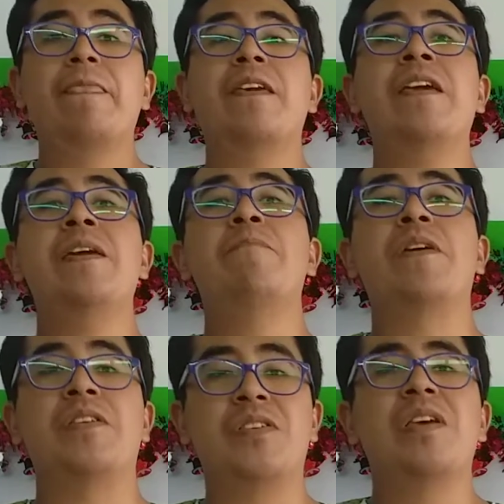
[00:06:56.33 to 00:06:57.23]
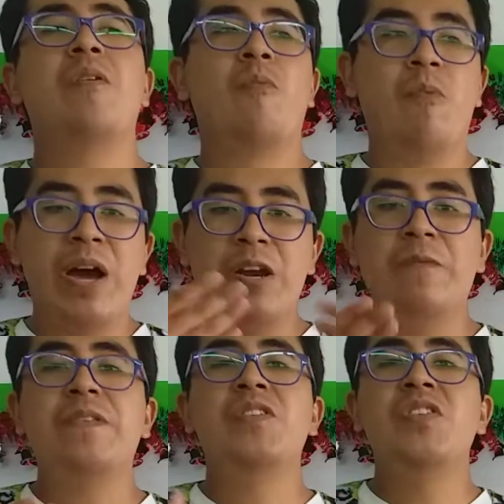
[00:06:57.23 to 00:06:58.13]
Y pues, one
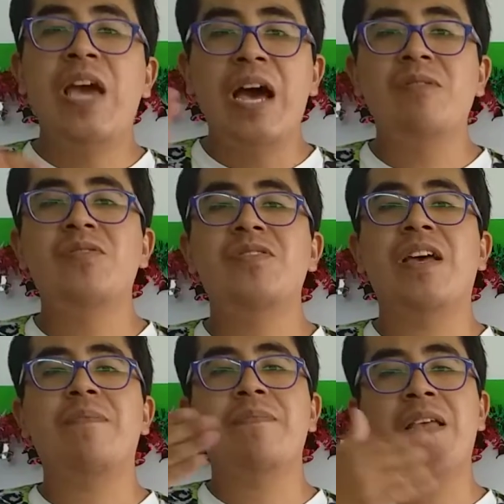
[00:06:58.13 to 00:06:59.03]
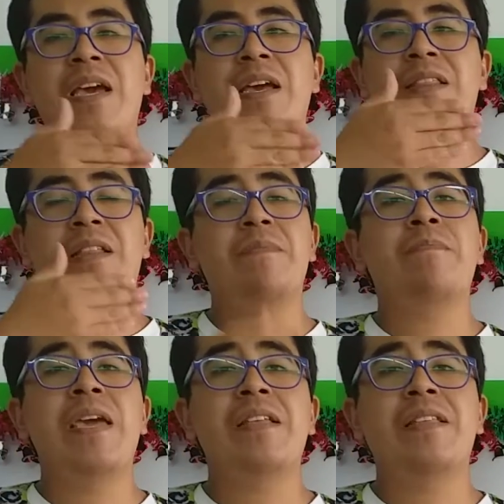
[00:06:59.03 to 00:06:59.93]
of the sounds that
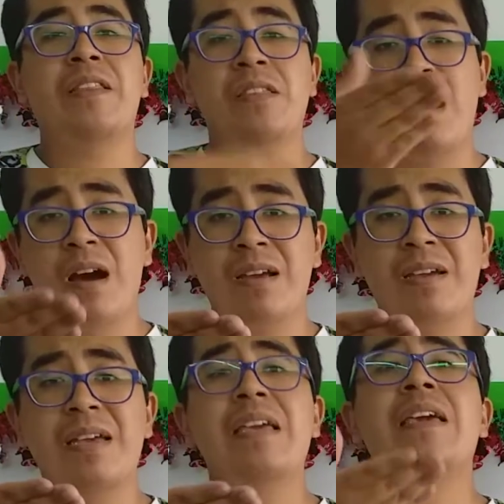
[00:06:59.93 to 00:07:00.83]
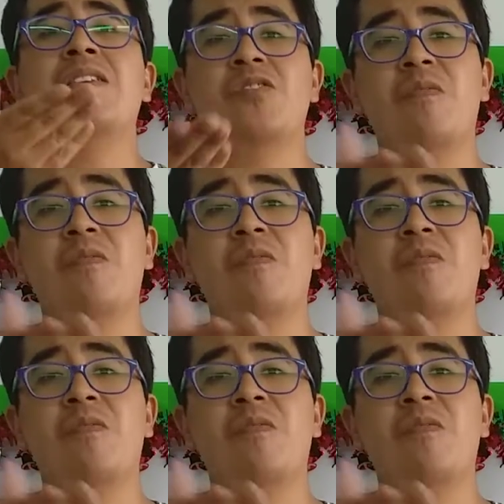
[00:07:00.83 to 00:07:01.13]
make the duck is,